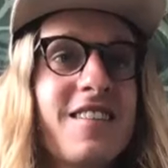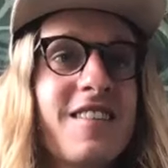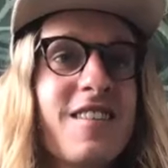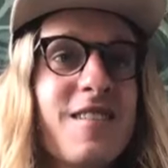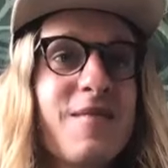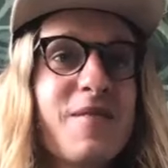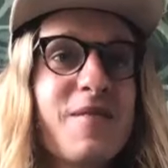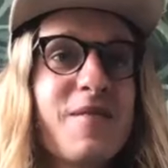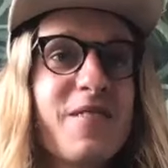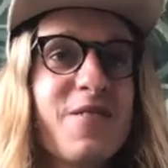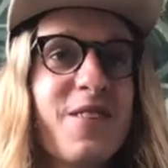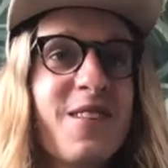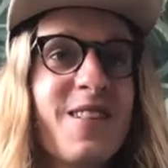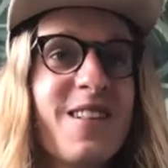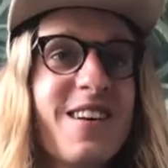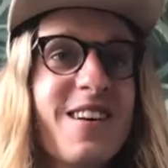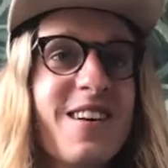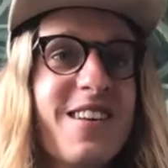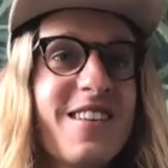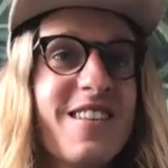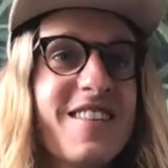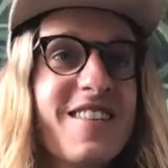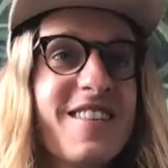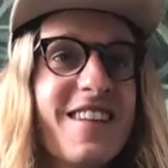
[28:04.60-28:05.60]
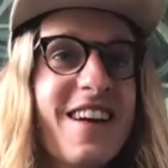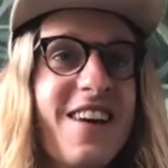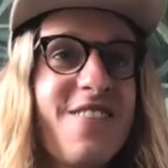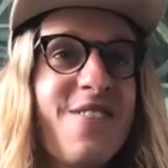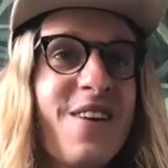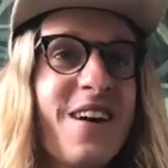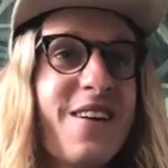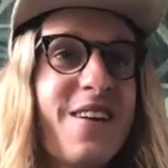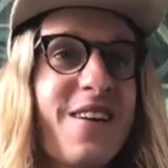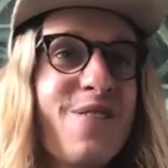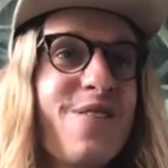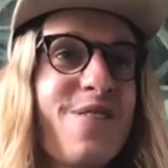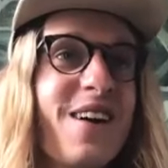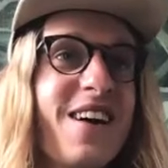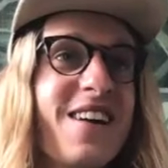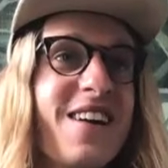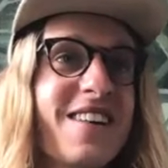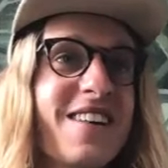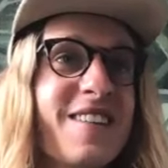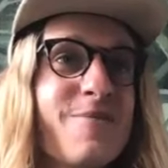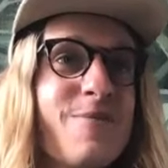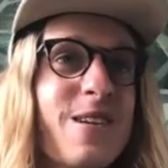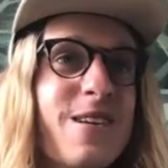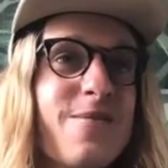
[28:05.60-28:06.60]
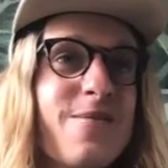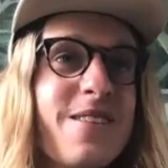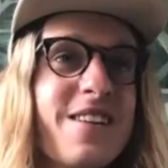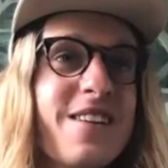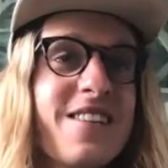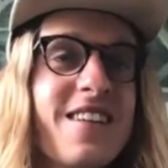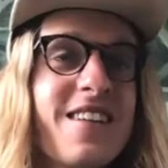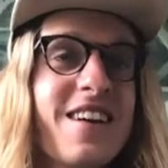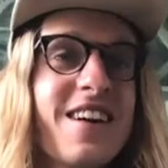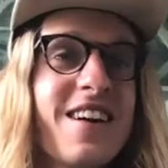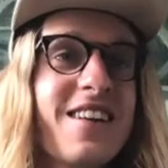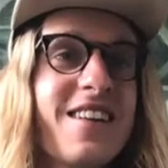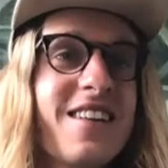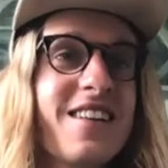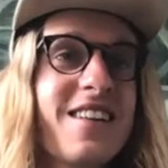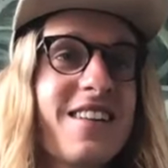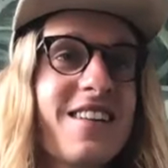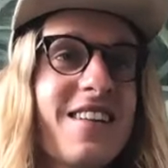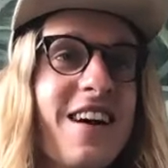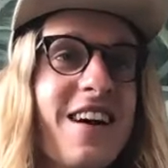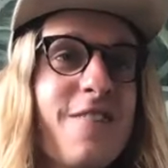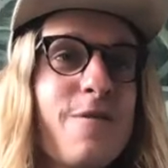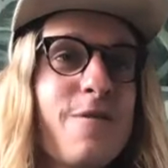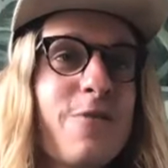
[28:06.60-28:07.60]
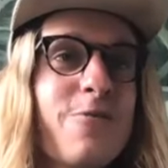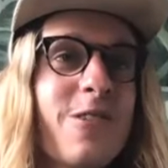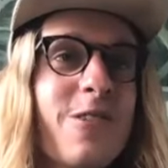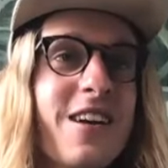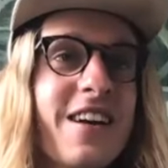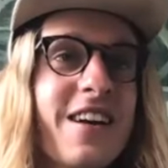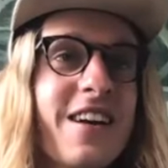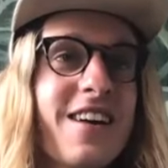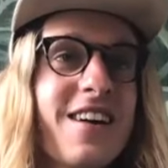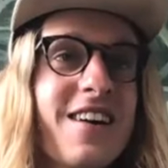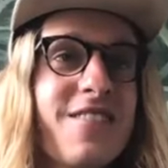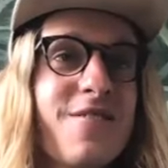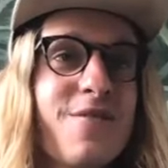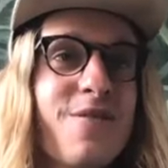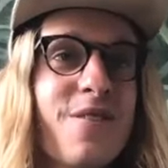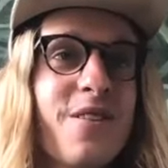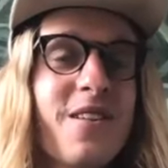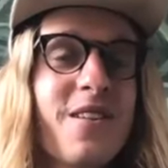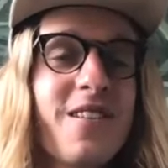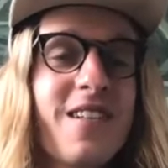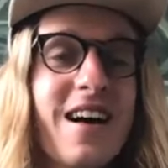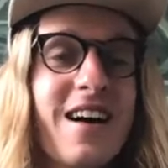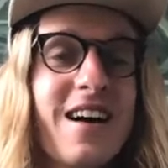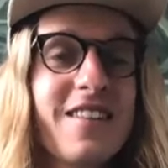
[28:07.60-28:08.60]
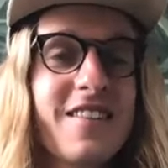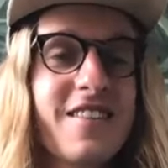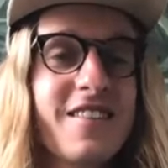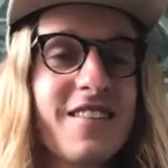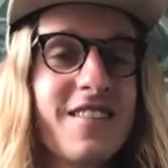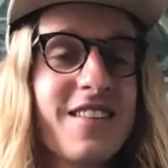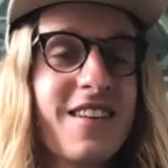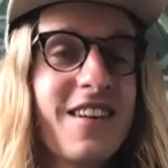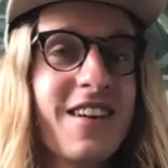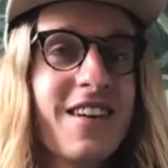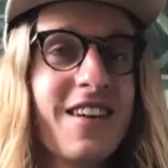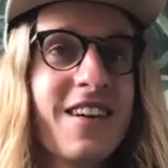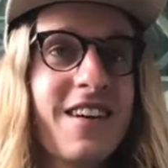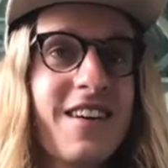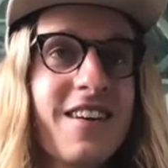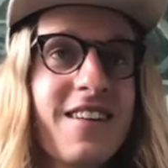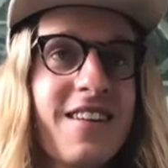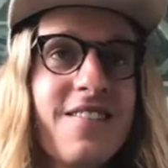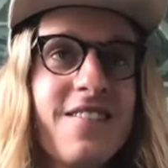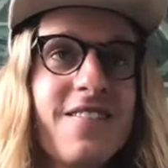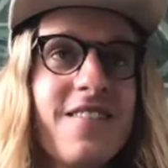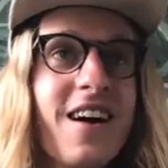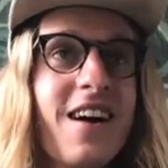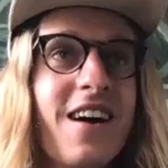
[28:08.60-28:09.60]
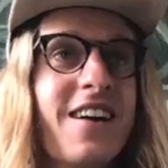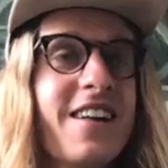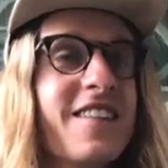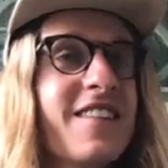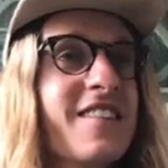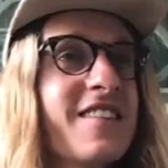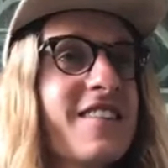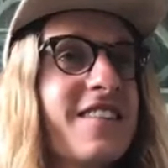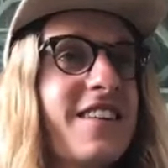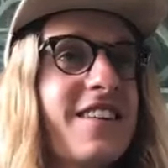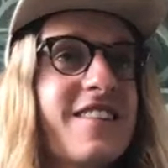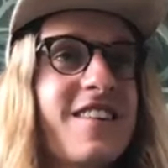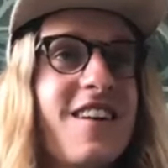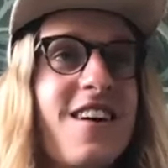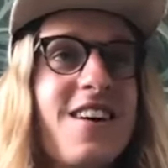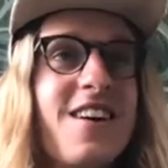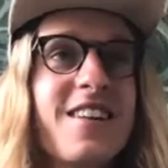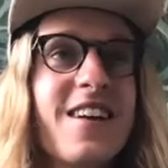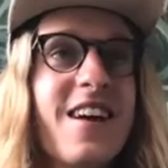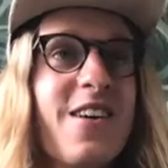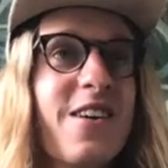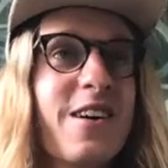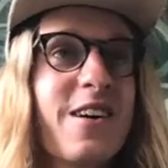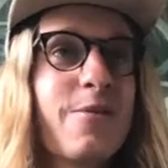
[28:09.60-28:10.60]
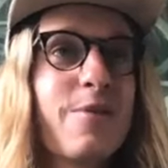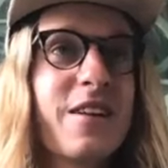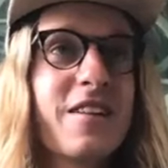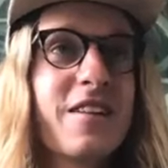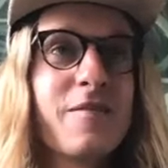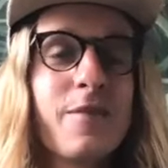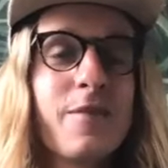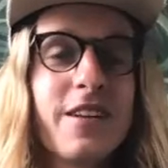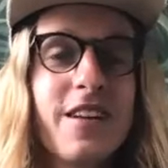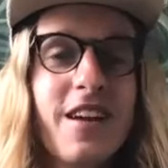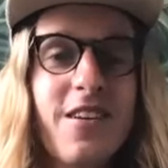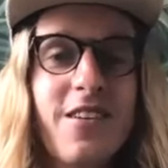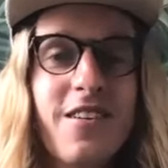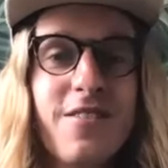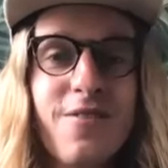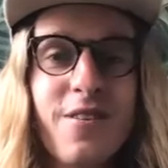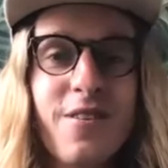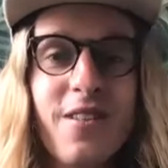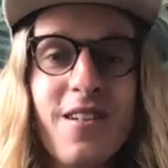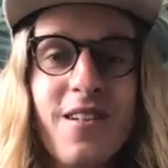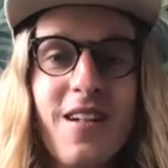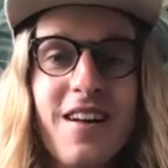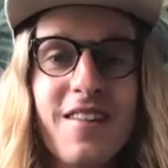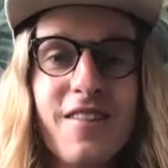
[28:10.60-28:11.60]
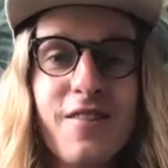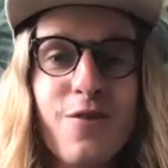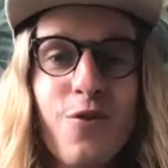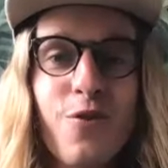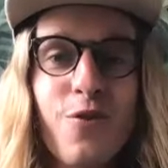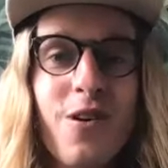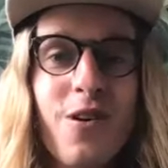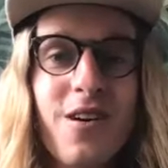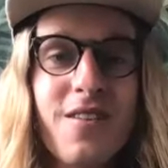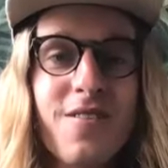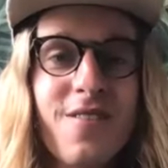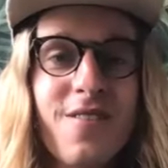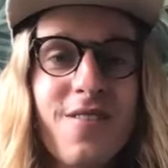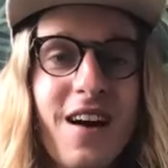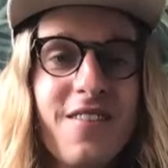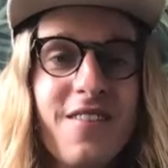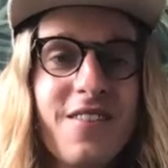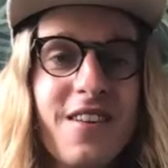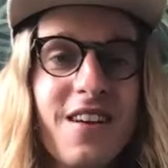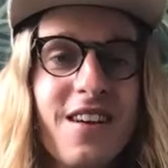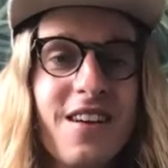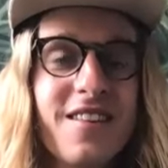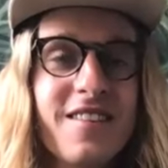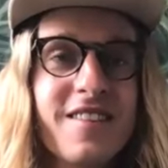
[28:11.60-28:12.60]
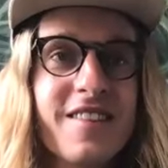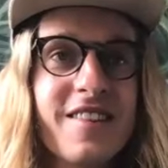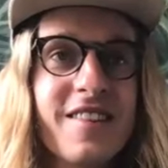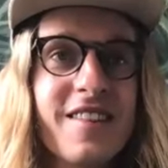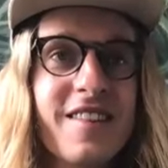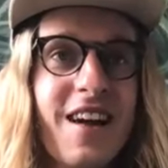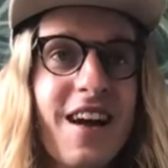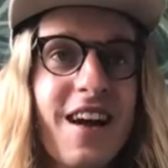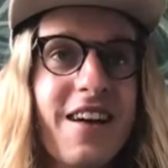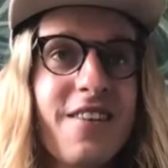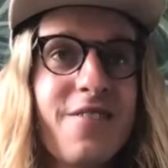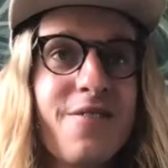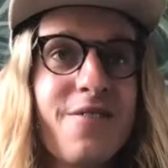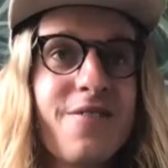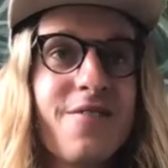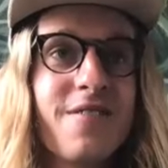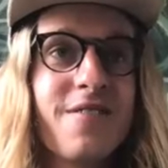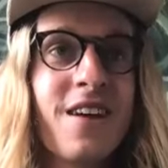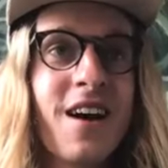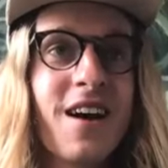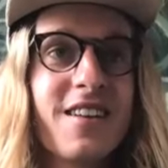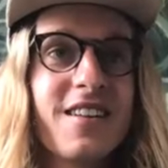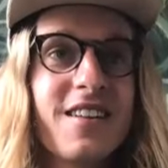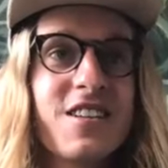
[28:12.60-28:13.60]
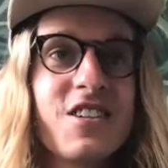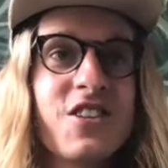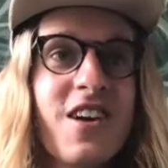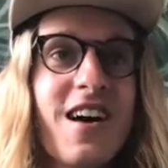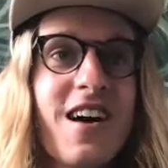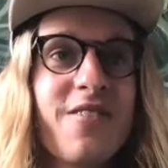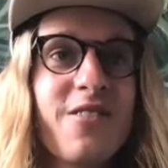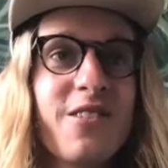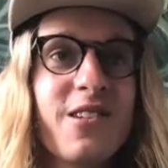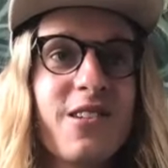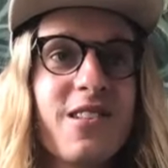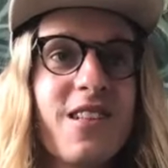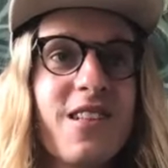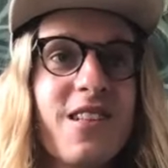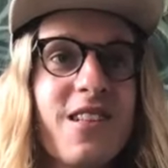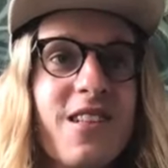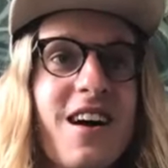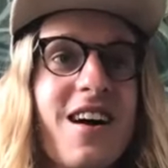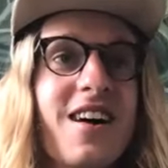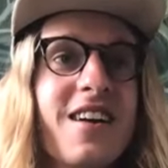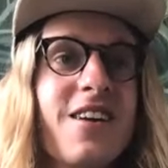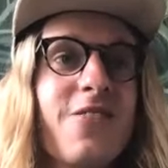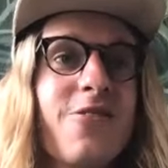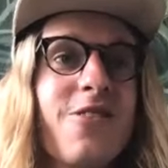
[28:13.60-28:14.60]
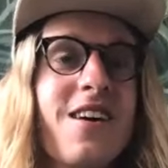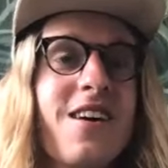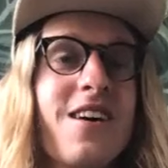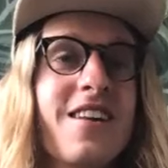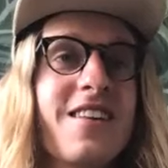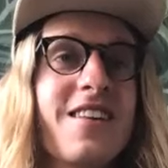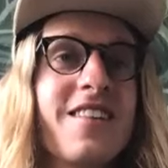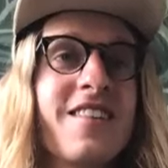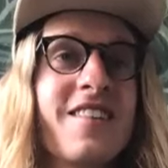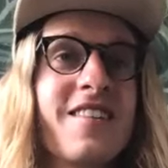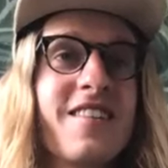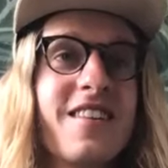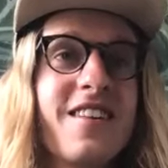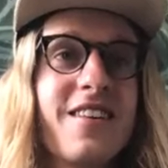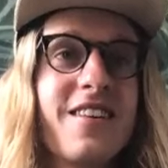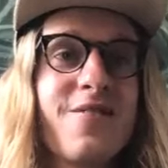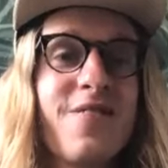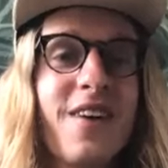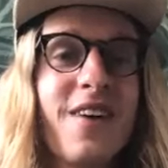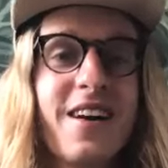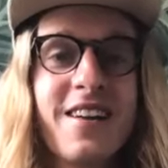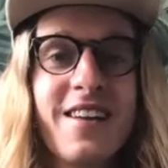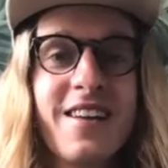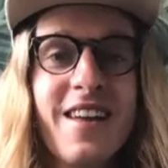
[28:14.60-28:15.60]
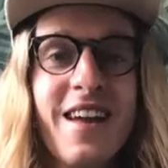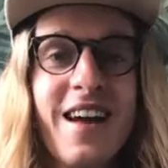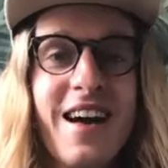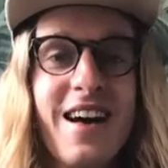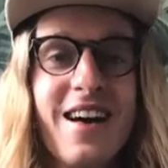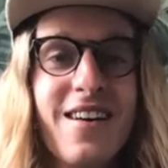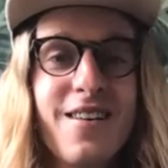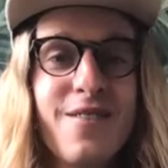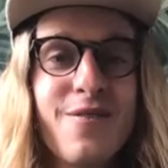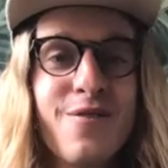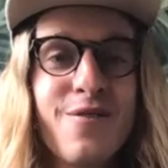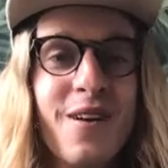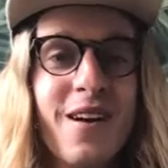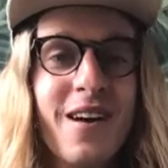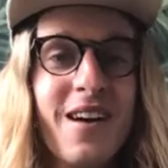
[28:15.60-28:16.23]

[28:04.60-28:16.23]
terms of clothes, I've had a fun experiment that I've been working on for the last and it's it's ongoing, but it's been going for the last four or five years. I've gotten to travel a lot, and I wanted to see if I could have